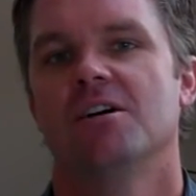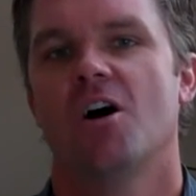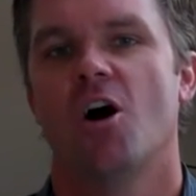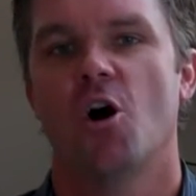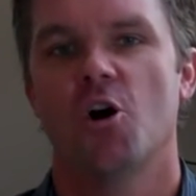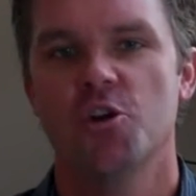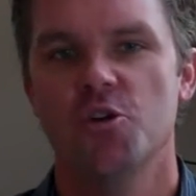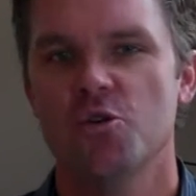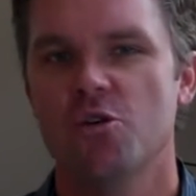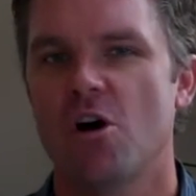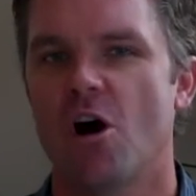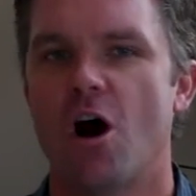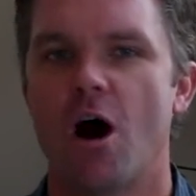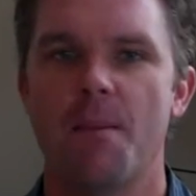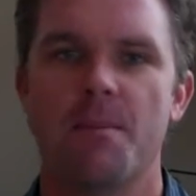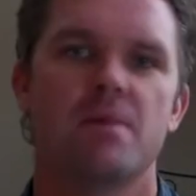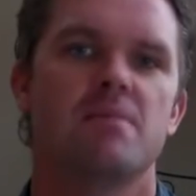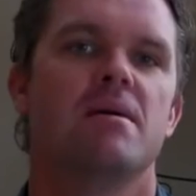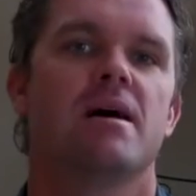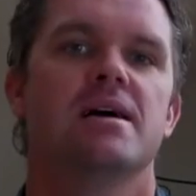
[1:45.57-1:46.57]
Are you
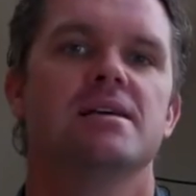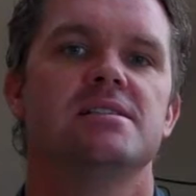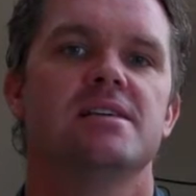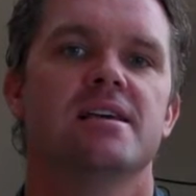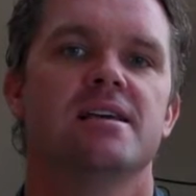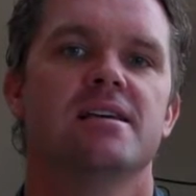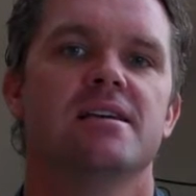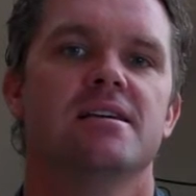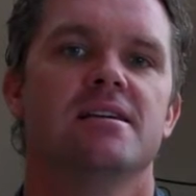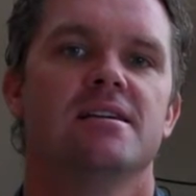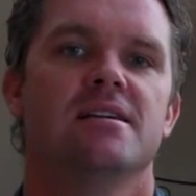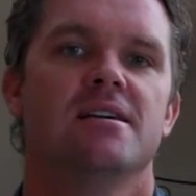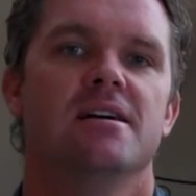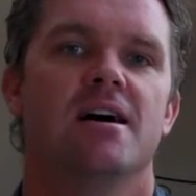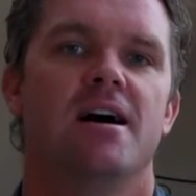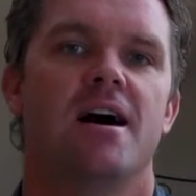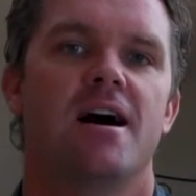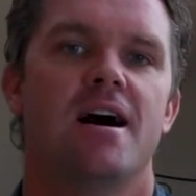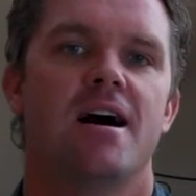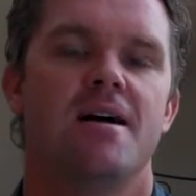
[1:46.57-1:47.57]
compromising
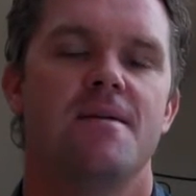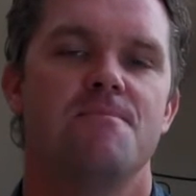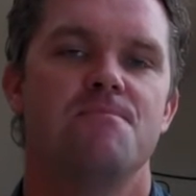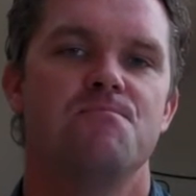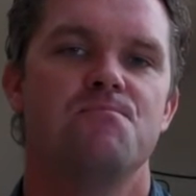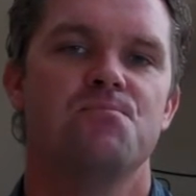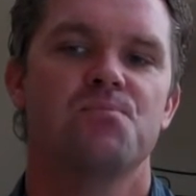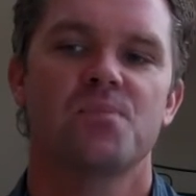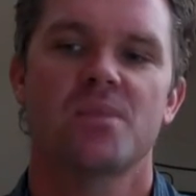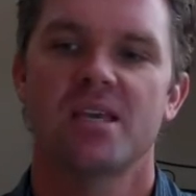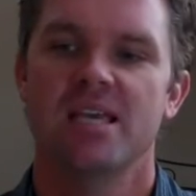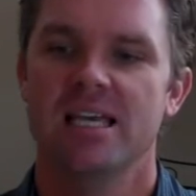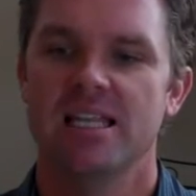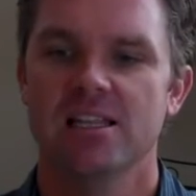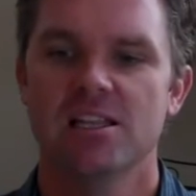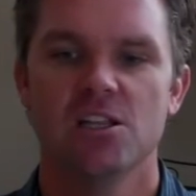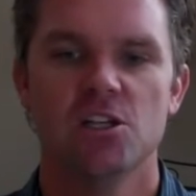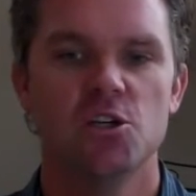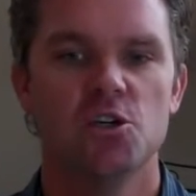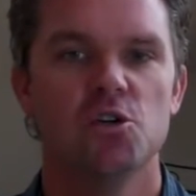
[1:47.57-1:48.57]

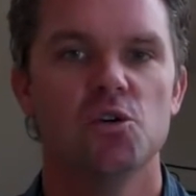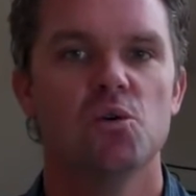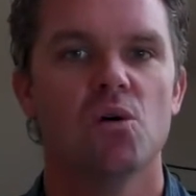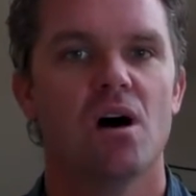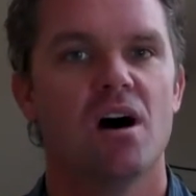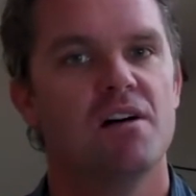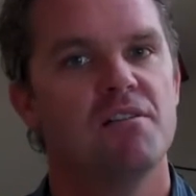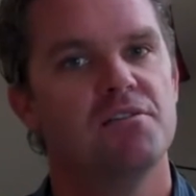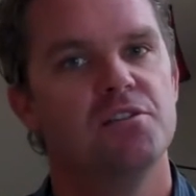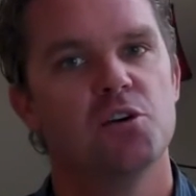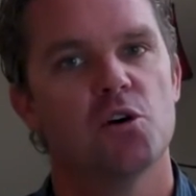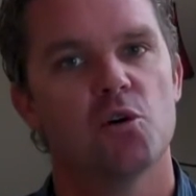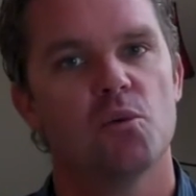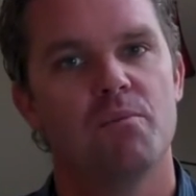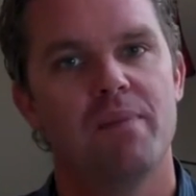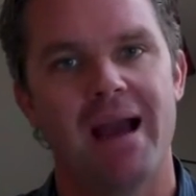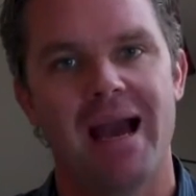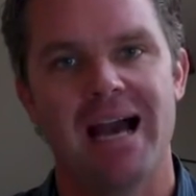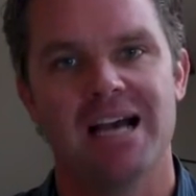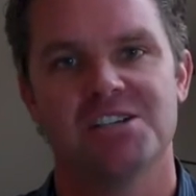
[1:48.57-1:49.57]
in lieu of your
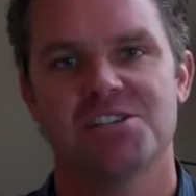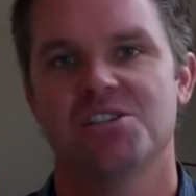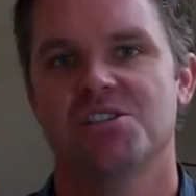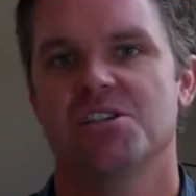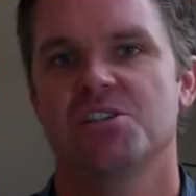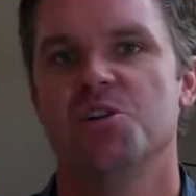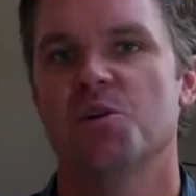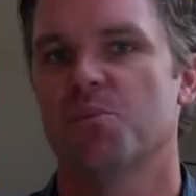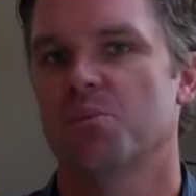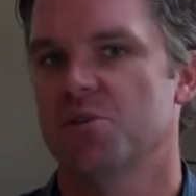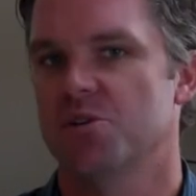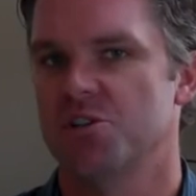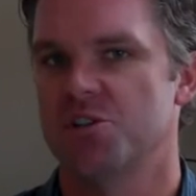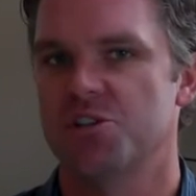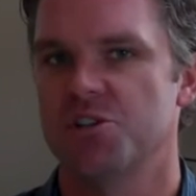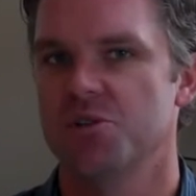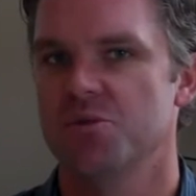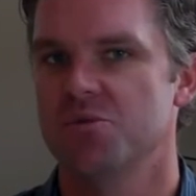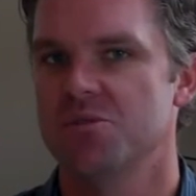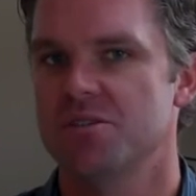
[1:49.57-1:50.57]
passions and your
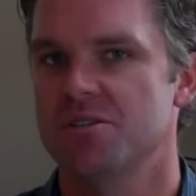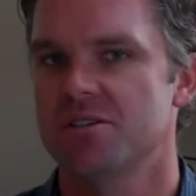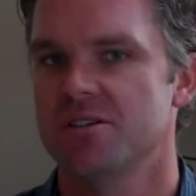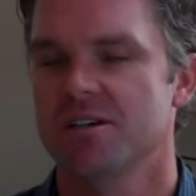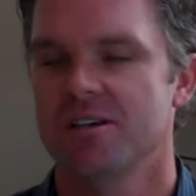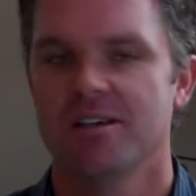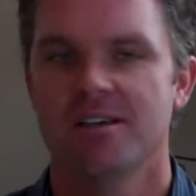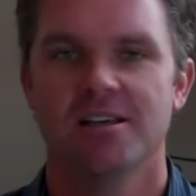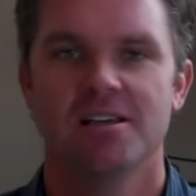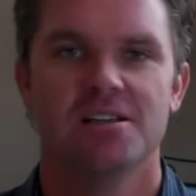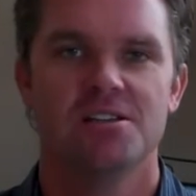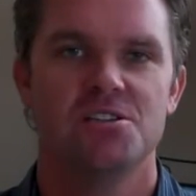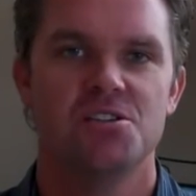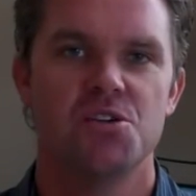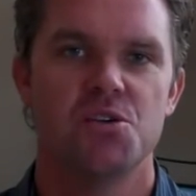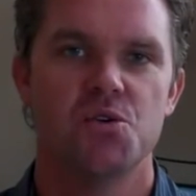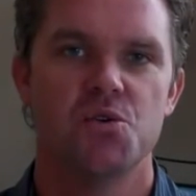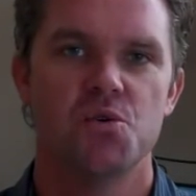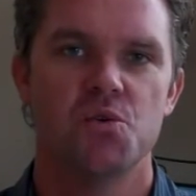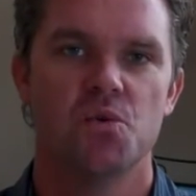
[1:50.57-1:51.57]
pursuits
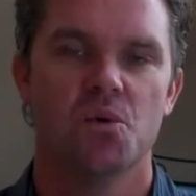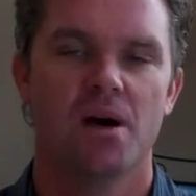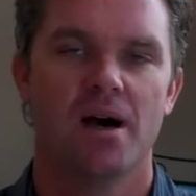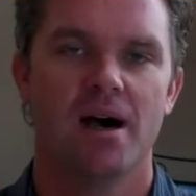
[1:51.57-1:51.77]
to